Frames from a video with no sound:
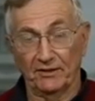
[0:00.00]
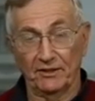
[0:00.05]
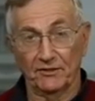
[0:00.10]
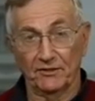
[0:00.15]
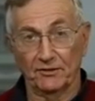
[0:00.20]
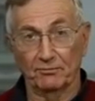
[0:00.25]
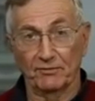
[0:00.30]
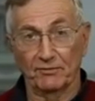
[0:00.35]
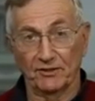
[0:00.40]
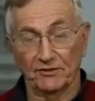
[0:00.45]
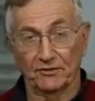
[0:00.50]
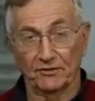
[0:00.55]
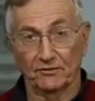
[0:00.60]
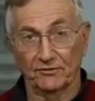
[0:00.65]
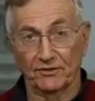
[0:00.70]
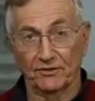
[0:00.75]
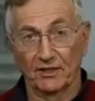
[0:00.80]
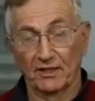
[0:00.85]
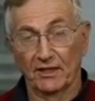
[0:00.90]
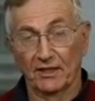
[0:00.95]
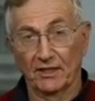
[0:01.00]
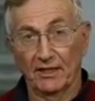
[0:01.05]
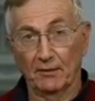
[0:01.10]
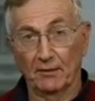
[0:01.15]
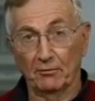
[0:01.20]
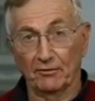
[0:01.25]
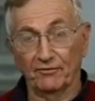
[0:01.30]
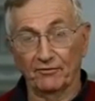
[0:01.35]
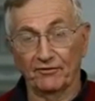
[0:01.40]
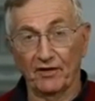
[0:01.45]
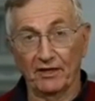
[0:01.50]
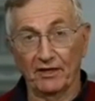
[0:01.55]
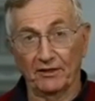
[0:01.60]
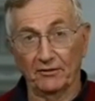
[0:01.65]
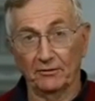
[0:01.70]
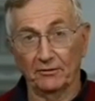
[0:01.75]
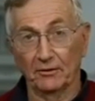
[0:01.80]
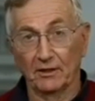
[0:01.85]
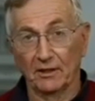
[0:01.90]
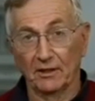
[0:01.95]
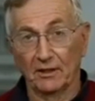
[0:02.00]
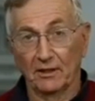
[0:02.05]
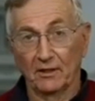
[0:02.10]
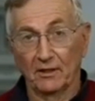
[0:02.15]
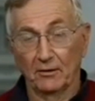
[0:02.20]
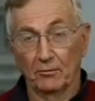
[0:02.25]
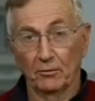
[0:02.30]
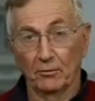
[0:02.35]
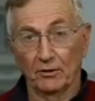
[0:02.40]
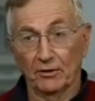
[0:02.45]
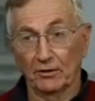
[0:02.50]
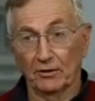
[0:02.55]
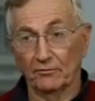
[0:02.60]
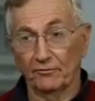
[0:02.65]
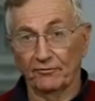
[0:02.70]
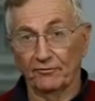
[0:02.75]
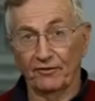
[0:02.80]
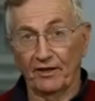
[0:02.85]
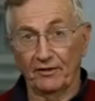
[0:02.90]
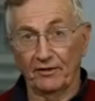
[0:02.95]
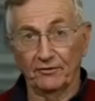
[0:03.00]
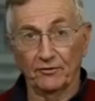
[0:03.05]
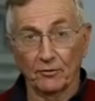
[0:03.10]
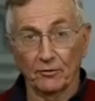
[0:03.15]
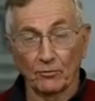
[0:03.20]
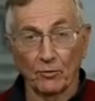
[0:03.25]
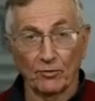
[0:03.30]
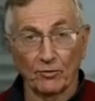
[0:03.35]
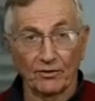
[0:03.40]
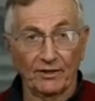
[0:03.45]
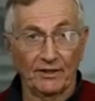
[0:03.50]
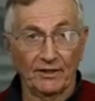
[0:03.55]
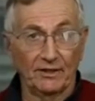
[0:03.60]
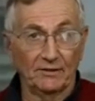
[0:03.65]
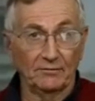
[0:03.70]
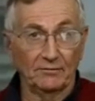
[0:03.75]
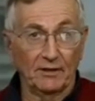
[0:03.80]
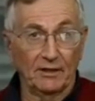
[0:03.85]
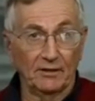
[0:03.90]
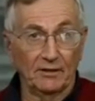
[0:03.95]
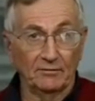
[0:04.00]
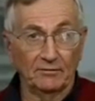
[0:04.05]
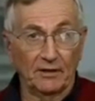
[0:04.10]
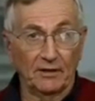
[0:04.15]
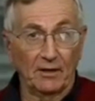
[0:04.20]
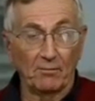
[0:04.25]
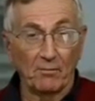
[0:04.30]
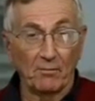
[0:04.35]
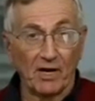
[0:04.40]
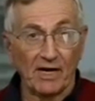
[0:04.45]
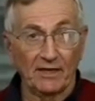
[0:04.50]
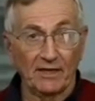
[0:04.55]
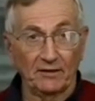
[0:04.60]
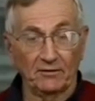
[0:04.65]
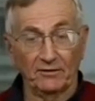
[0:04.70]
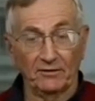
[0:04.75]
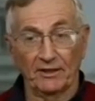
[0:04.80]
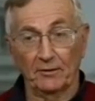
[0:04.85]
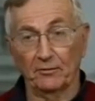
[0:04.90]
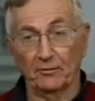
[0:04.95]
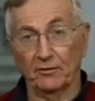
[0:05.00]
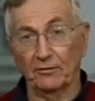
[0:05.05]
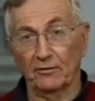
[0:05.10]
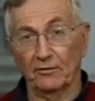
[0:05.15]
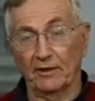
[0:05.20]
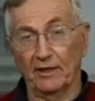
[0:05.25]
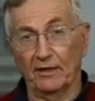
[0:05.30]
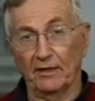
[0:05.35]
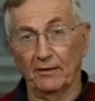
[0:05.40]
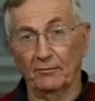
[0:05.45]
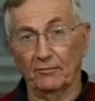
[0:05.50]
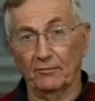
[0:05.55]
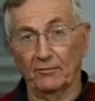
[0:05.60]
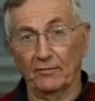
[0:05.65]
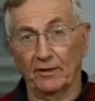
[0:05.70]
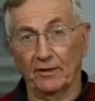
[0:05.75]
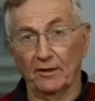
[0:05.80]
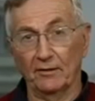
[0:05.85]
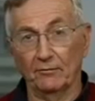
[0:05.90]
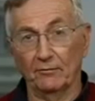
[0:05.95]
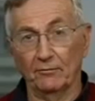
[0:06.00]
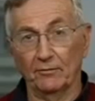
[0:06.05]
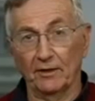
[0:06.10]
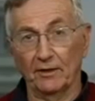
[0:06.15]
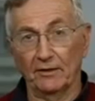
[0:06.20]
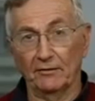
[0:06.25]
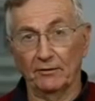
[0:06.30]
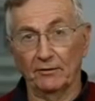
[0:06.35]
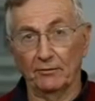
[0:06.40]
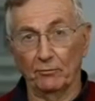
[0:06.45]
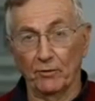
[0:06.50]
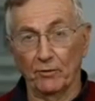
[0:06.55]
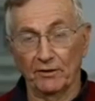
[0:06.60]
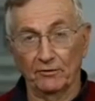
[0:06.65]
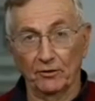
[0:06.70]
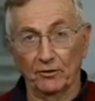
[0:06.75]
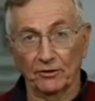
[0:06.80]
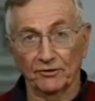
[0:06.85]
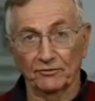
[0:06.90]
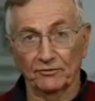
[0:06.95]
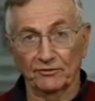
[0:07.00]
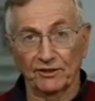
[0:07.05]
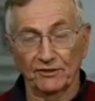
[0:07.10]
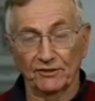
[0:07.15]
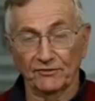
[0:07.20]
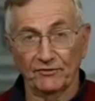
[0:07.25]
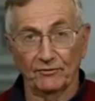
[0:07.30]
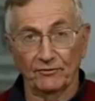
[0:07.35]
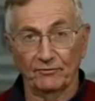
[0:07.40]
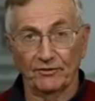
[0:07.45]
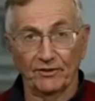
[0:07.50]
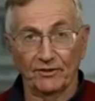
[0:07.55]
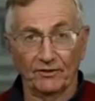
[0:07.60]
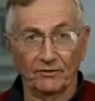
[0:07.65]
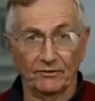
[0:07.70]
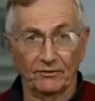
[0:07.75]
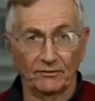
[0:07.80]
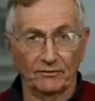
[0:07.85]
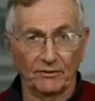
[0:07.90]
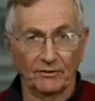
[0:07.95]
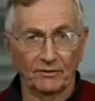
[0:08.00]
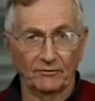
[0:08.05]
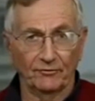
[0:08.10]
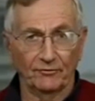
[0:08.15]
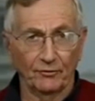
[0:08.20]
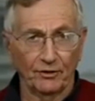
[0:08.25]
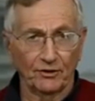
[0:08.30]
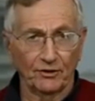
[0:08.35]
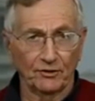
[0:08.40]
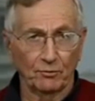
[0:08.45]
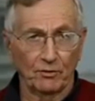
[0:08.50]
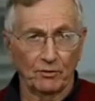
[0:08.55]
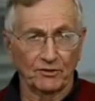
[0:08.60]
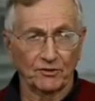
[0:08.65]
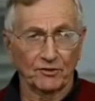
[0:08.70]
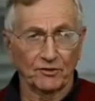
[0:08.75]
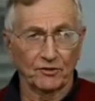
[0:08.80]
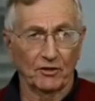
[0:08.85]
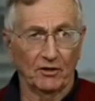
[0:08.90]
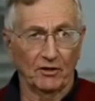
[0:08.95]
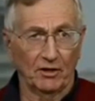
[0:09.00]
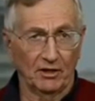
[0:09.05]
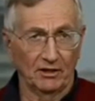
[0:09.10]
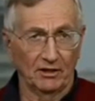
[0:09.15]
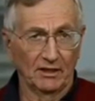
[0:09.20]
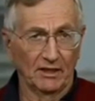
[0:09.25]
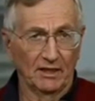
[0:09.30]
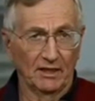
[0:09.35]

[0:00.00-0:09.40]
These missiles that were fired no more than a mile. They were, one looks, just from the footage one saw,